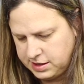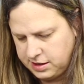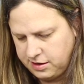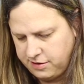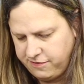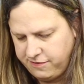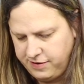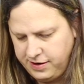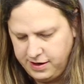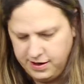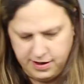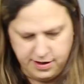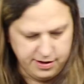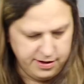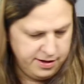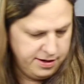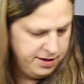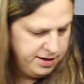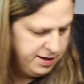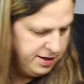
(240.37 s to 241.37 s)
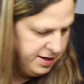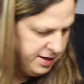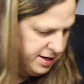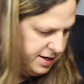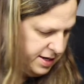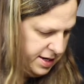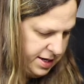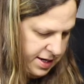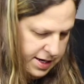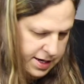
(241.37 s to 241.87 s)
to the fan
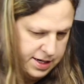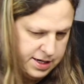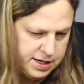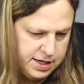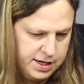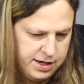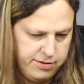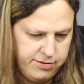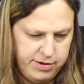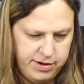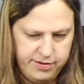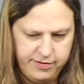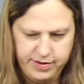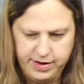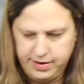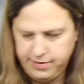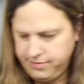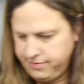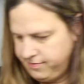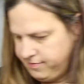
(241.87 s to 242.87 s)
and get rid of it.